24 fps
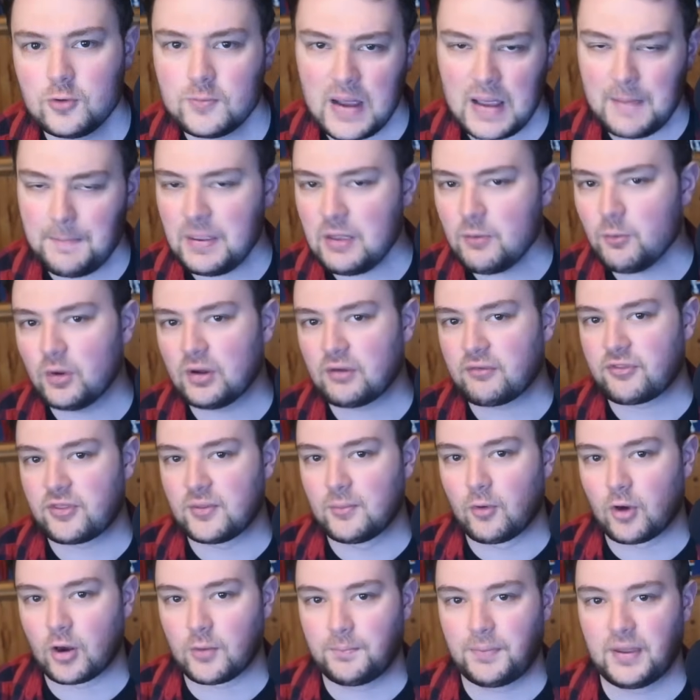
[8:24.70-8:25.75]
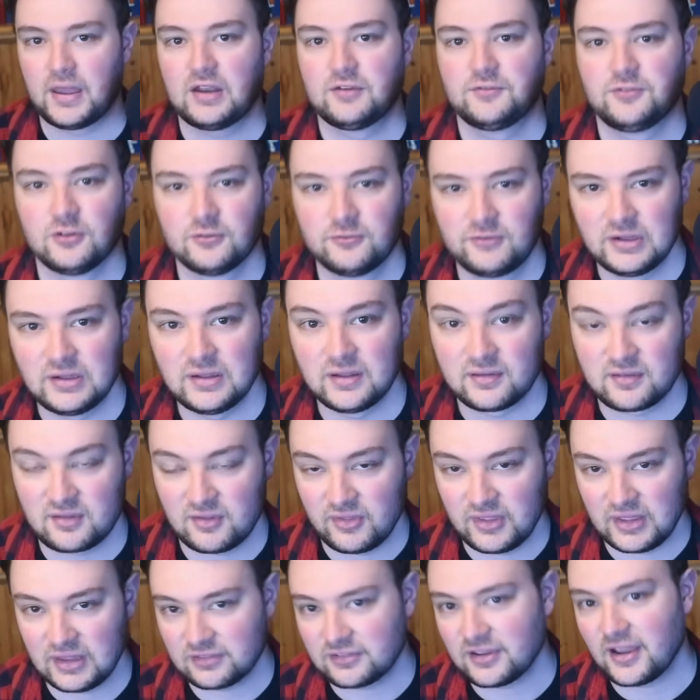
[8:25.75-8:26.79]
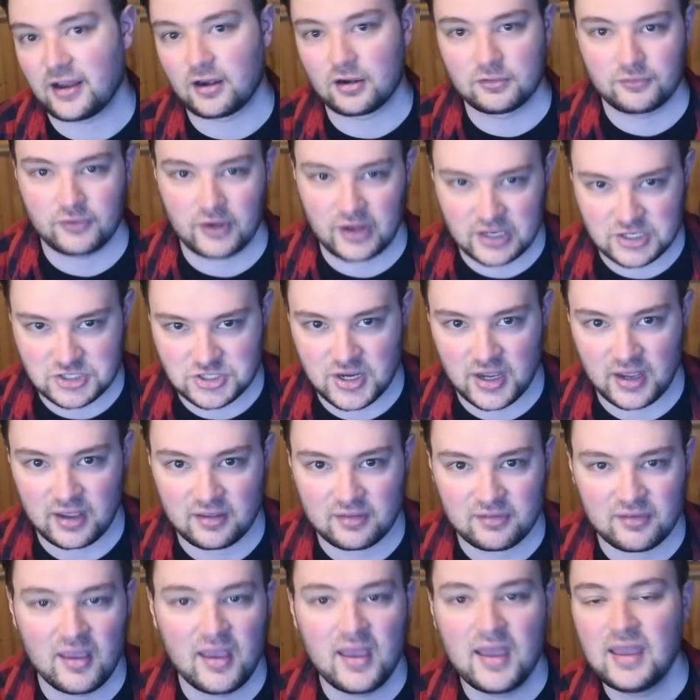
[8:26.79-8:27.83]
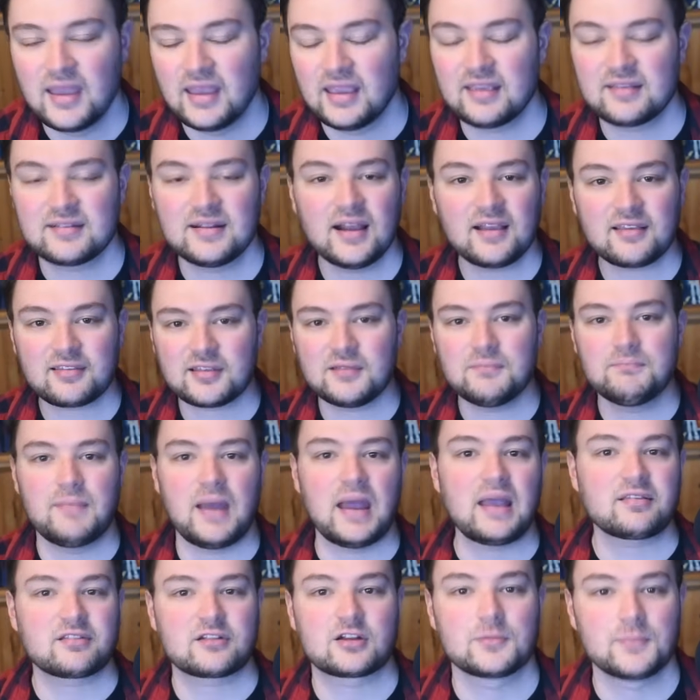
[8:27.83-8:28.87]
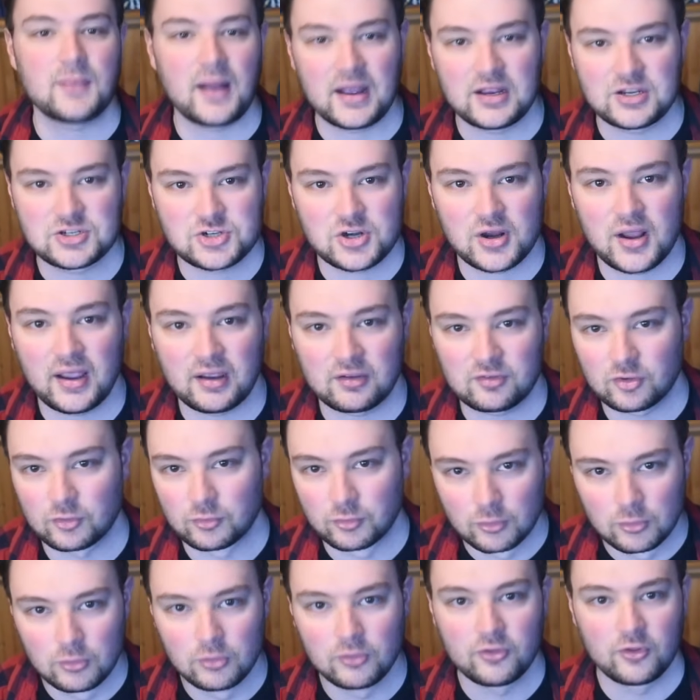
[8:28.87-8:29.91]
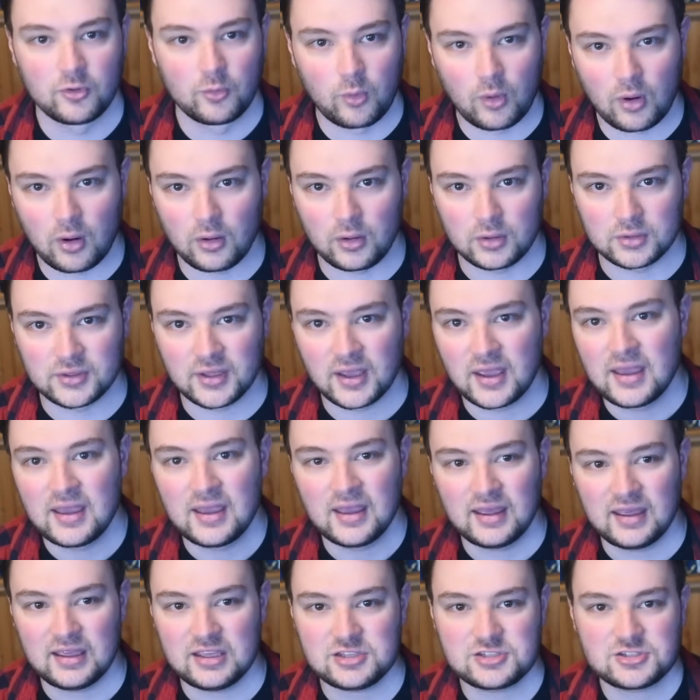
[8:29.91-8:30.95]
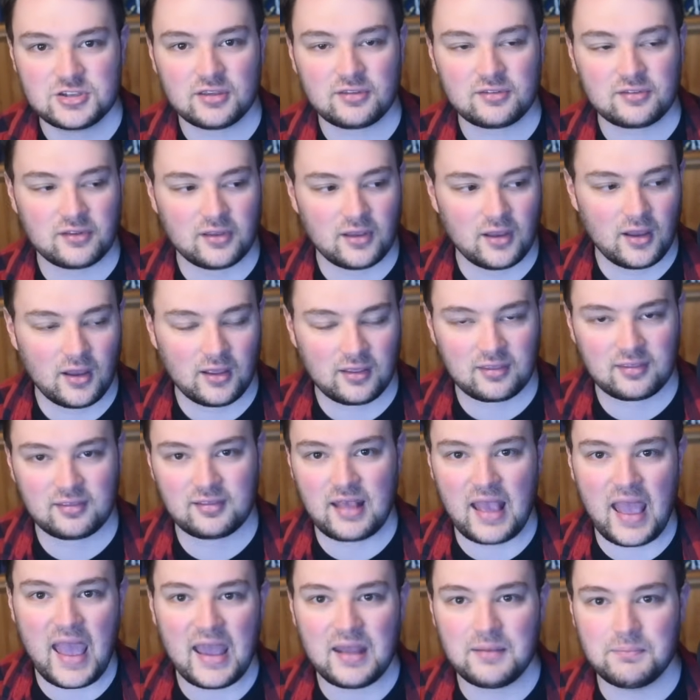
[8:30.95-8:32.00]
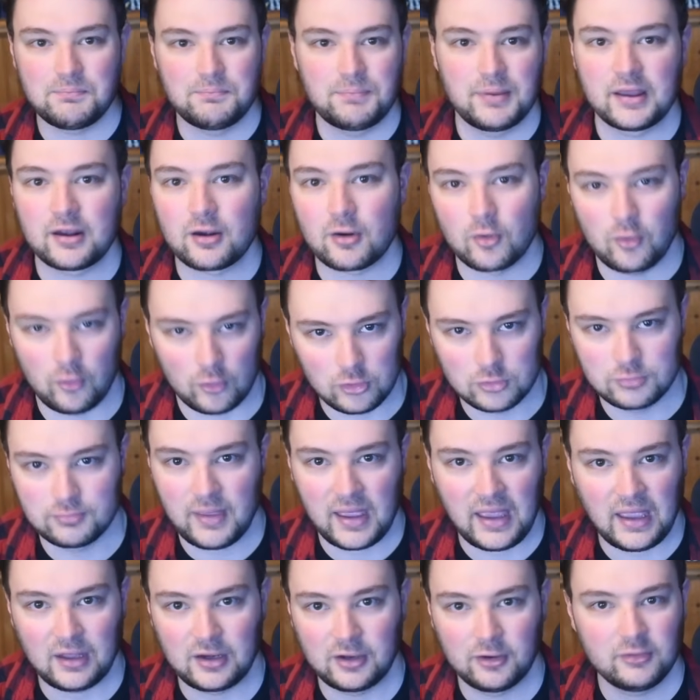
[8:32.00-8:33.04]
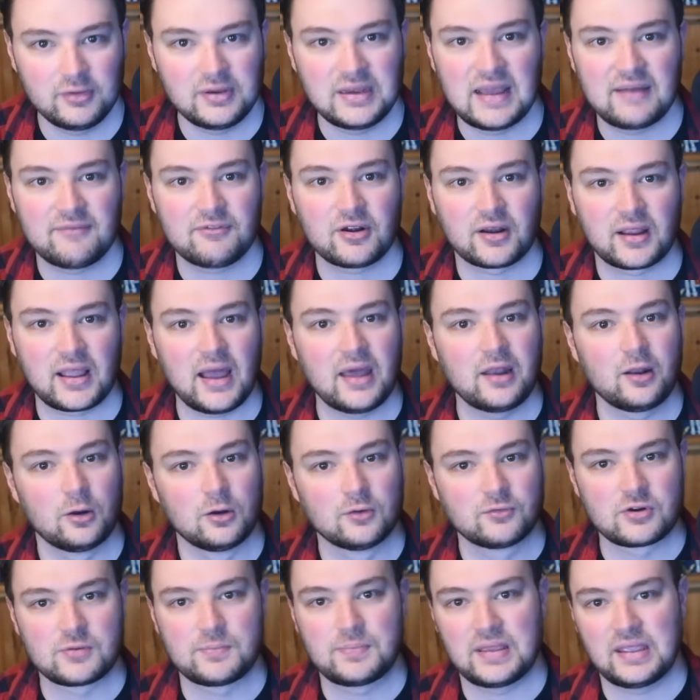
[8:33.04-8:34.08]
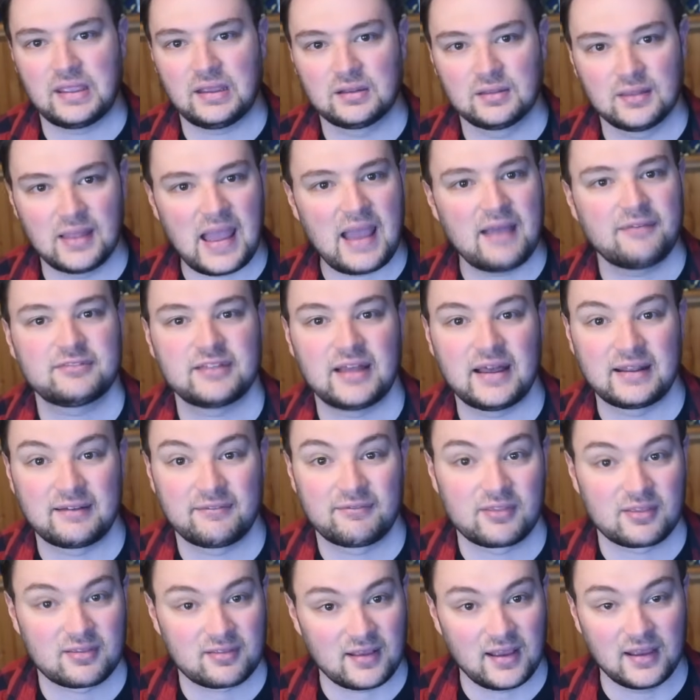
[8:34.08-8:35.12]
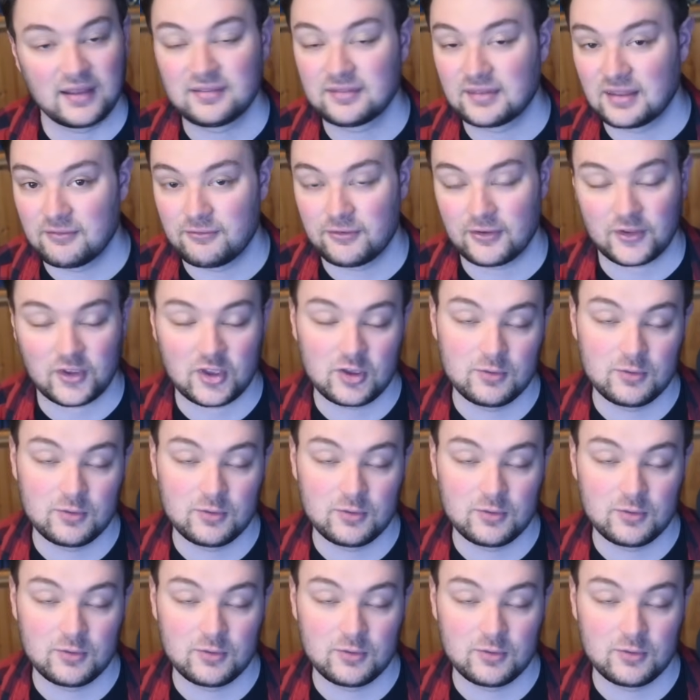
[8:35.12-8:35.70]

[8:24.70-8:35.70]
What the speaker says: might be one of the more pitiful villains in the entire franchise. He's not some mastermind trying to rule the world. He's just a sad, bitter old man who never got over being laughed out of the scientific